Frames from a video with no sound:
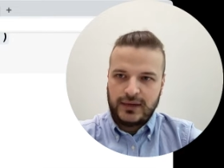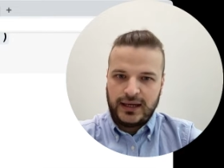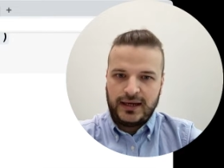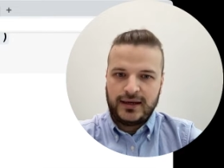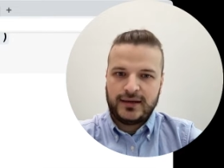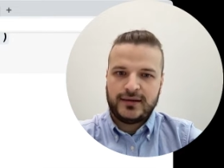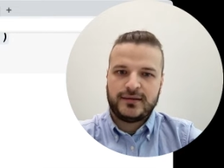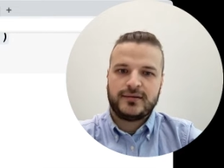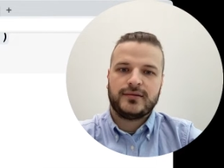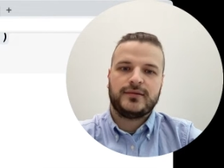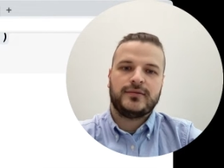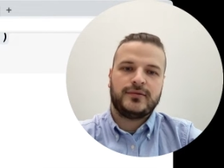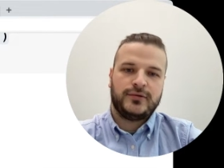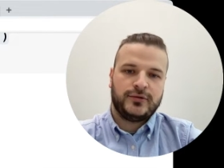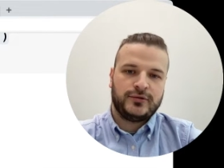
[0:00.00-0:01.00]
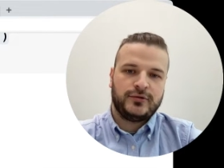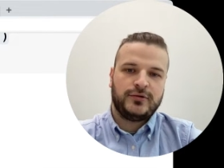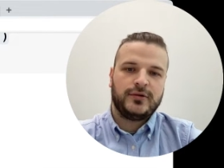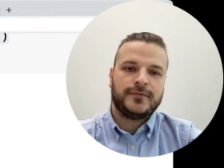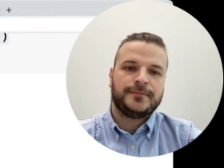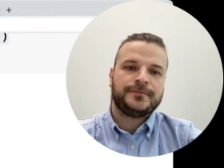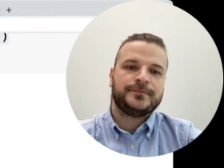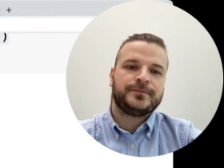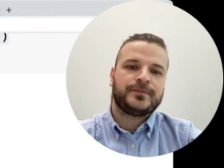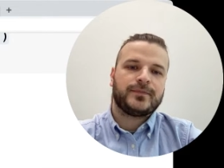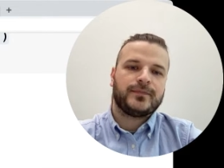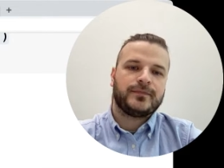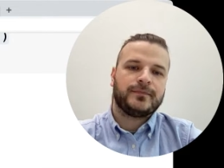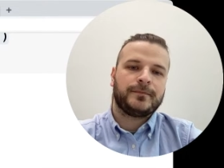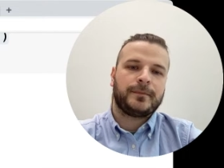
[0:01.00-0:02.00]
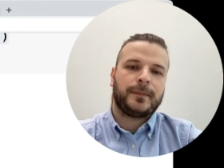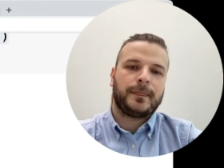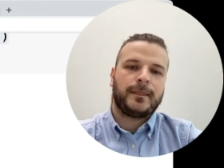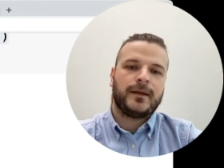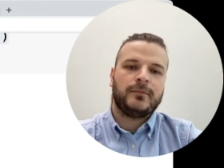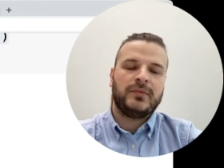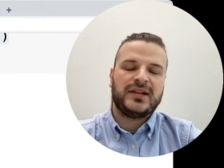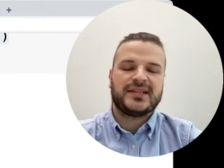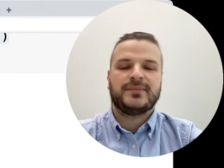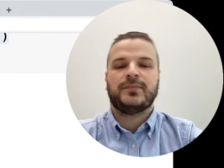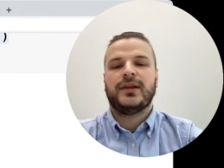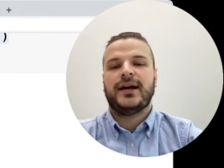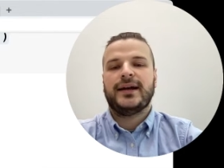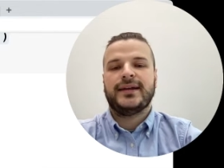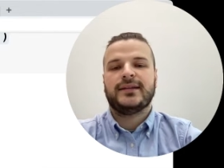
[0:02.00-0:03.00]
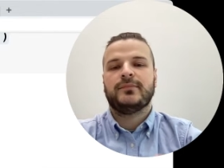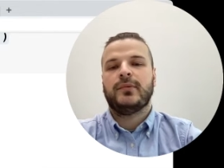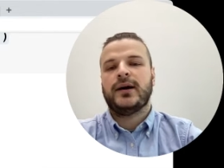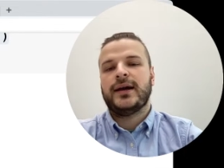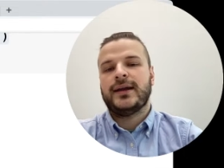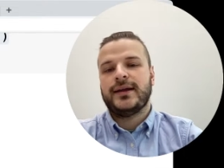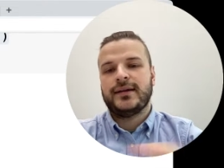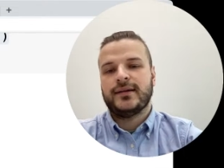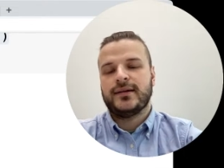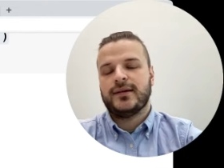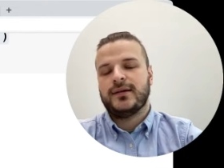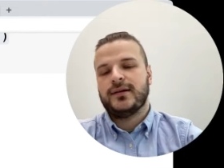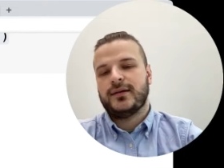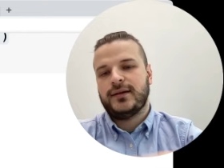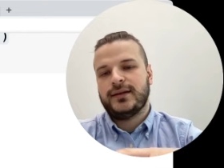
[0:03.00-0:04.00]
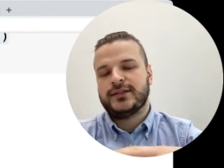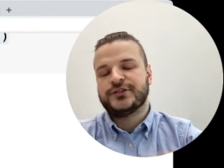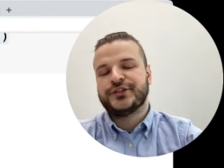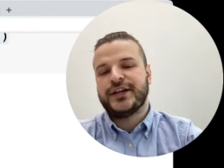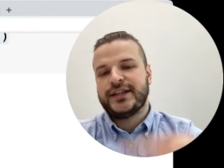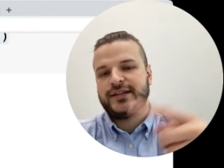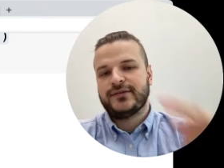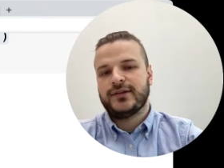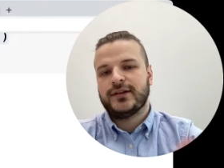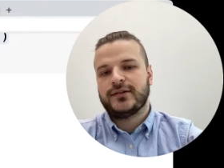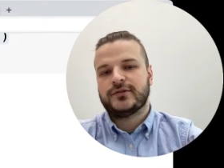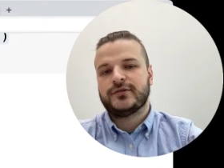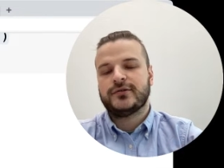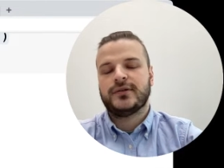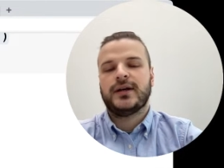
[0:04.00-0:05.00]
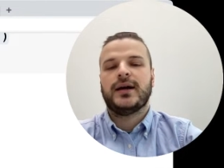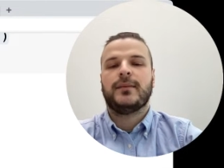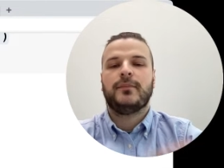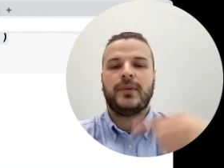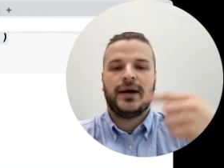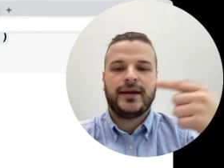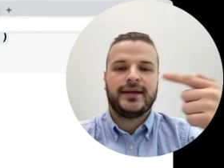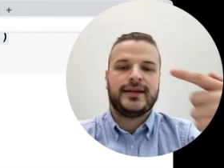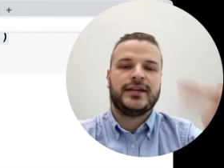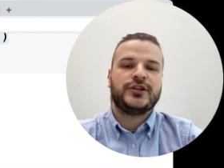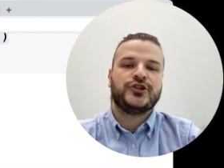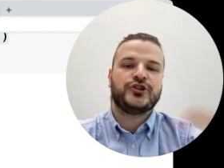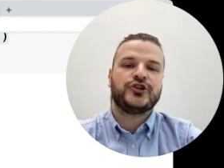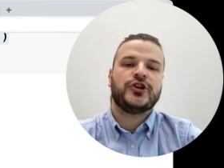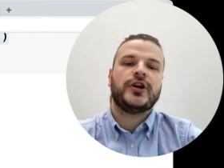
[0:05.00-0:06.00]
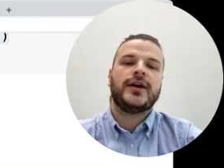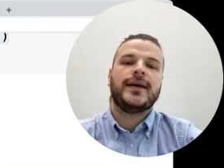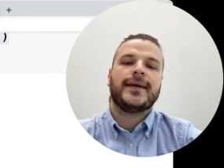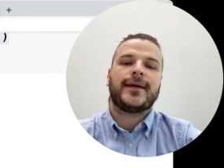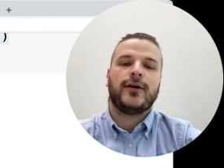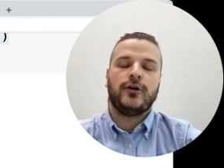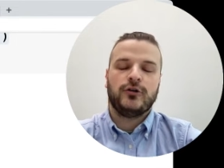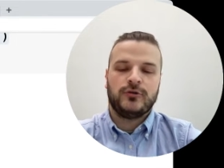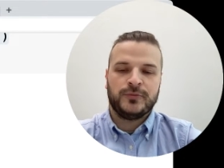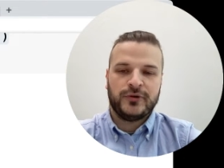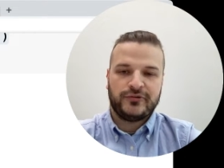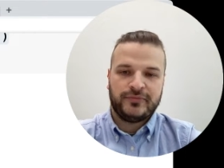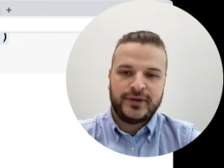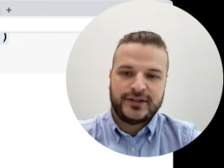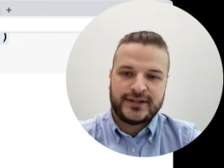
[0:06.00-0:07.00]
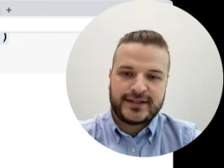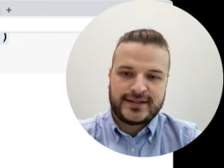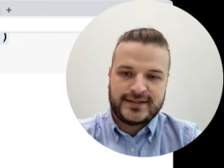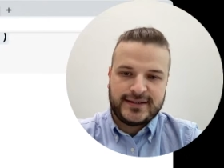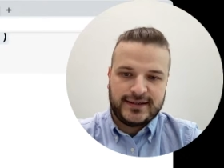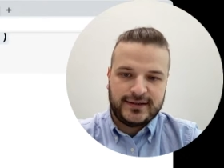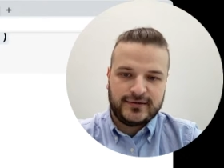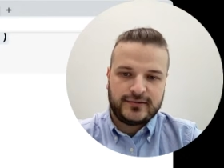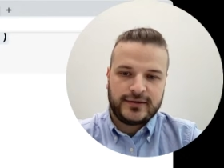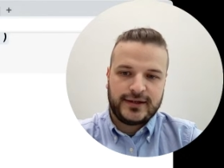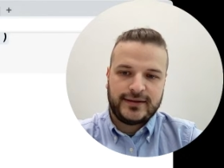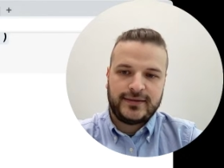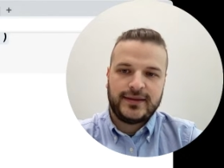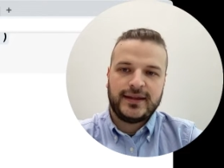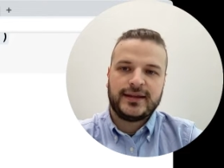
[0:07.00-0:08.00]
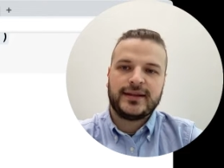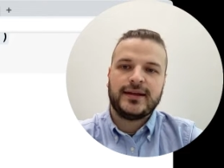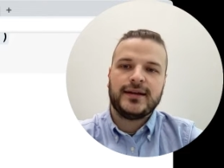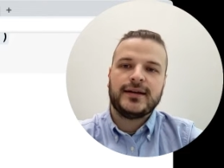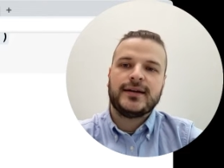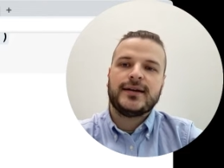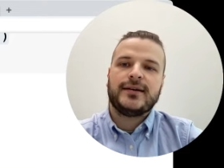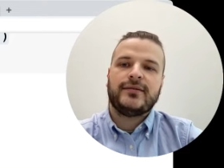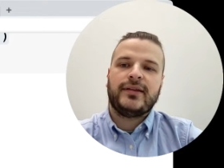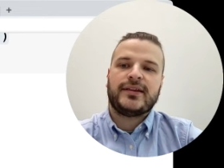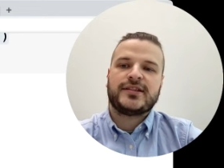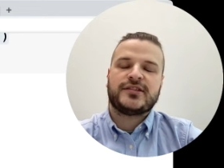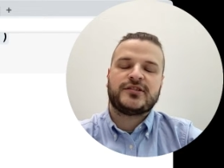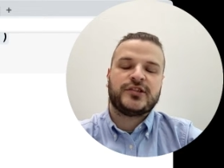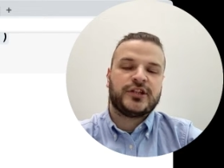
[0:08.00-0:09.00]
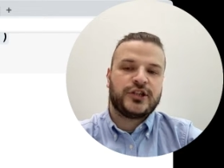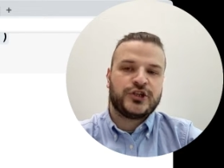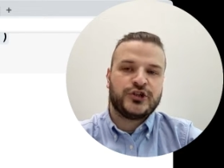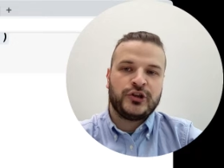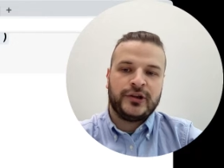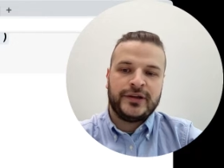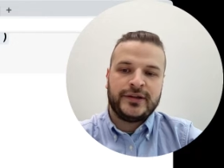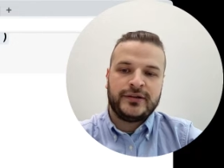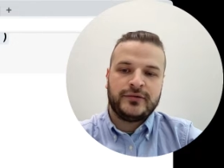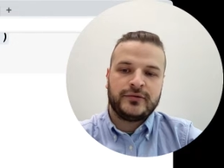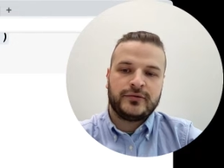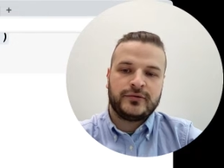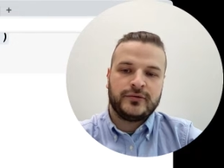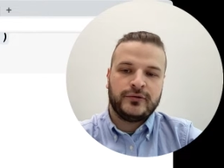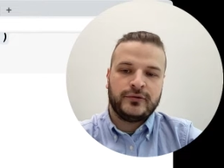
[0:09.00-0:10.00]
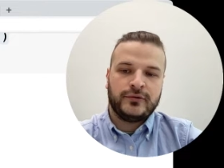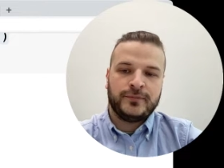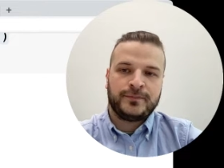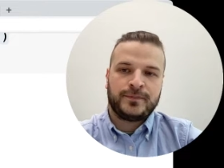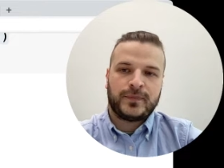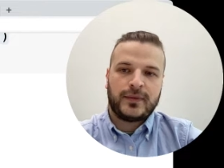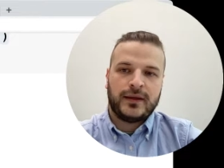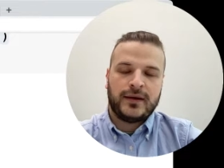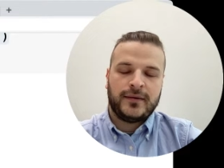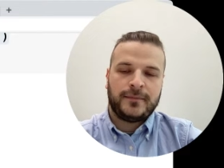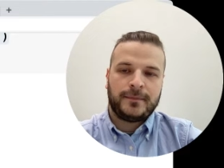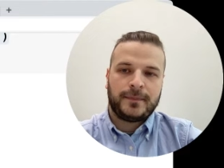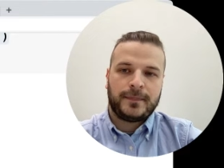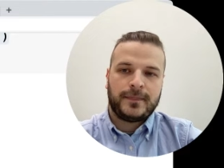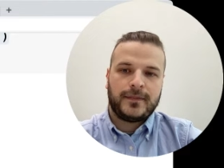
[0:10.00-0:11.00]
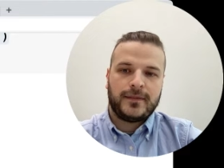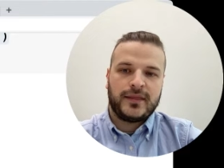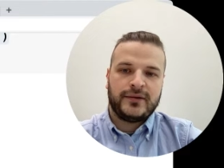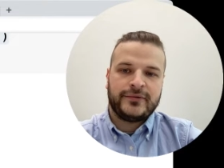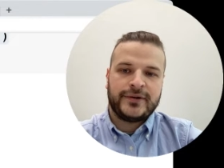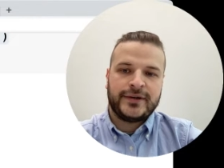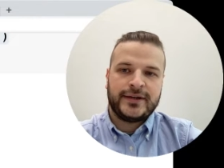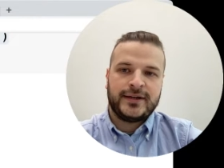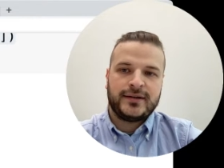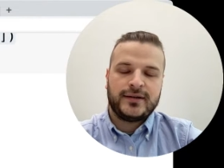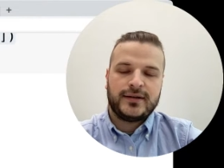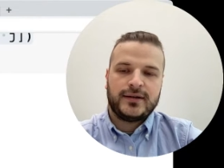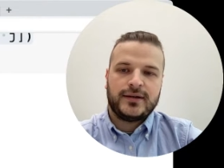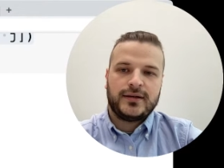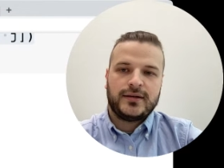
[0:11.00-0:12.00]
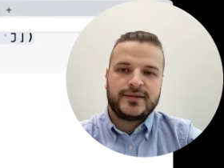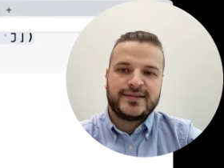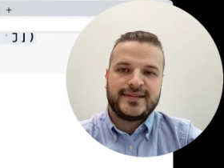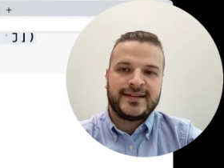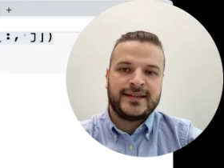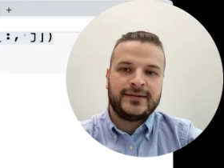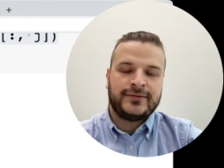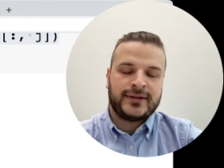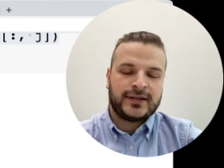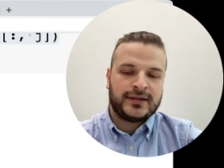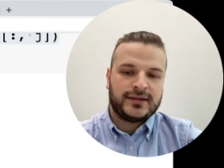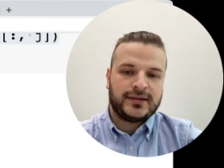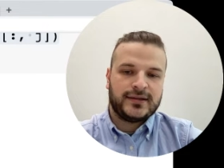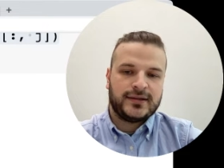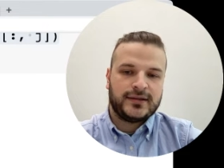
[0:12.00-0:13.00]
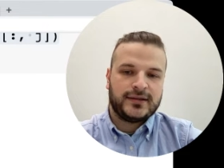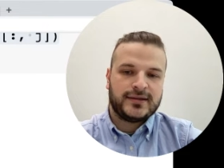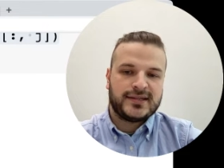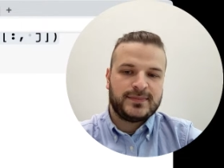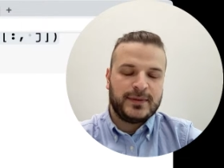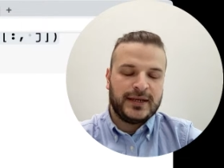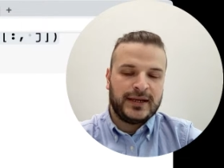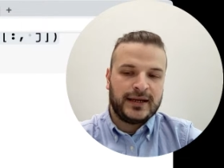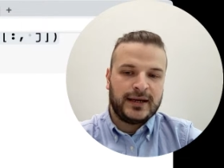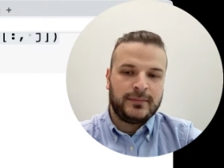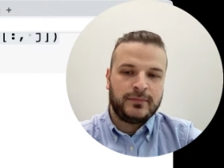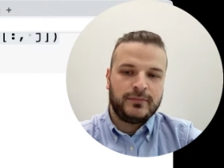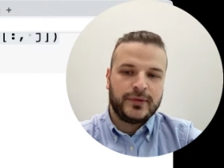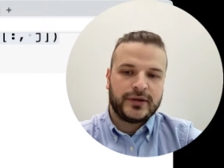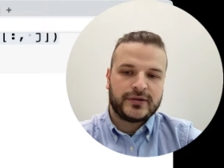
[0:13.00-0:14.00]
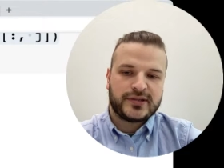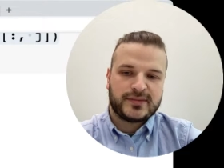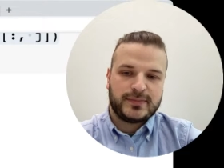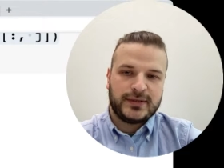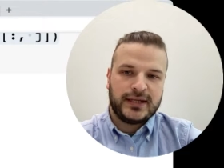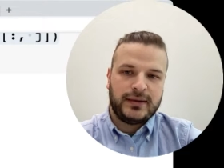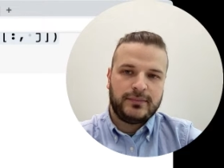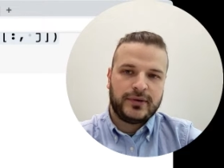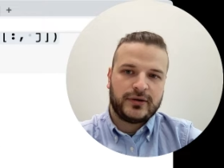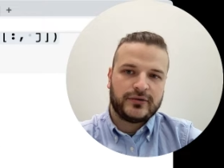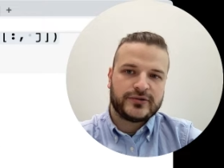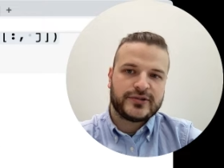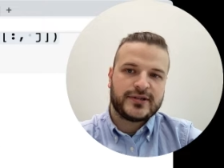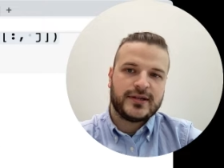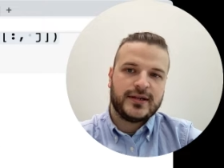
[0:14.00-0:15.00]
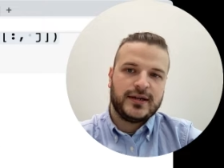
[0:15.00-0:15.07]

and you'll multiply it by iteratively by each column of matrix C, right? That strategy lead you to the very significant speed up because